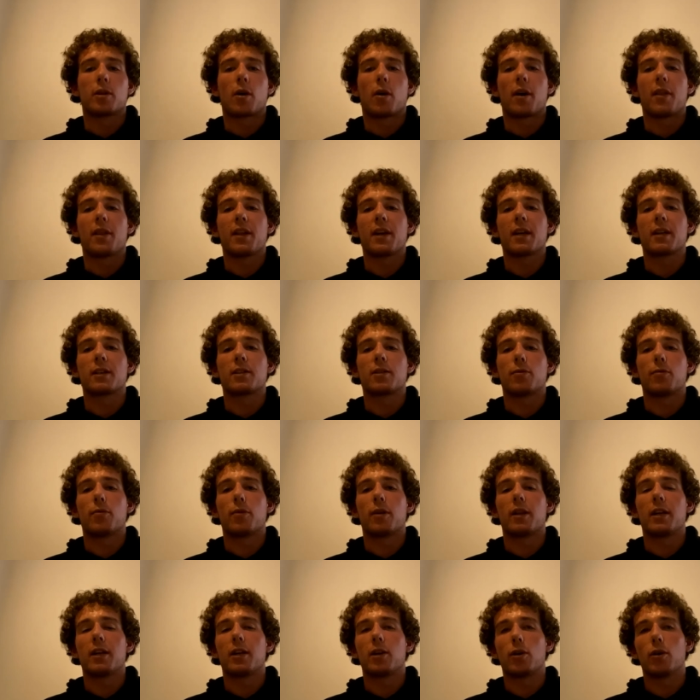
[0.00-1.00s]
So I think it's a
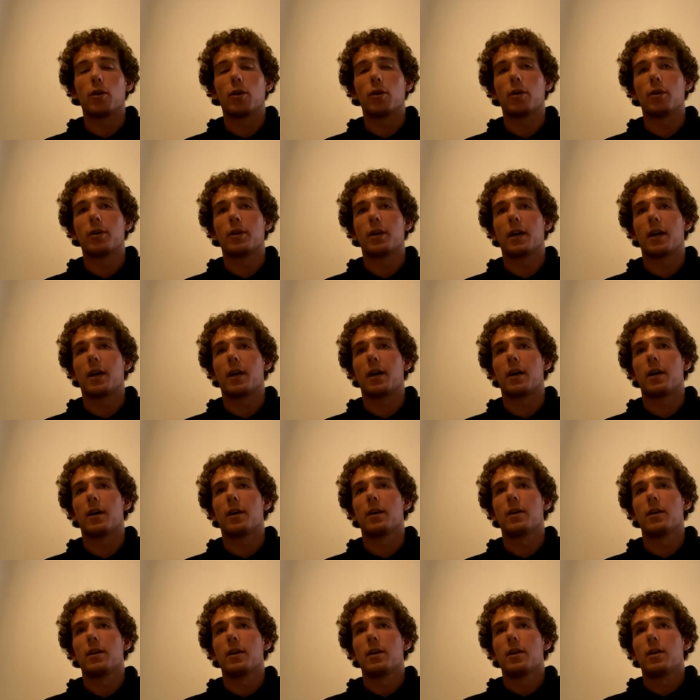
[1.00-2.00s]
really good.
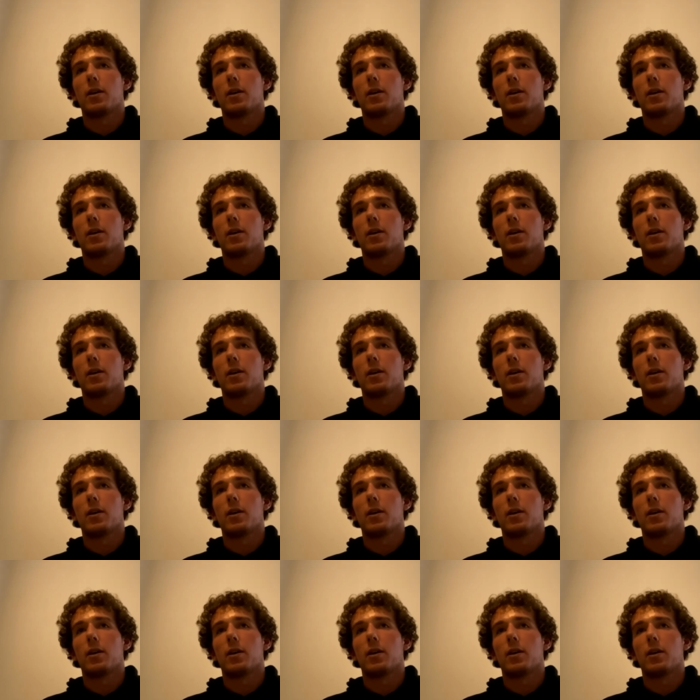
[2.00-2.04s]
Uh,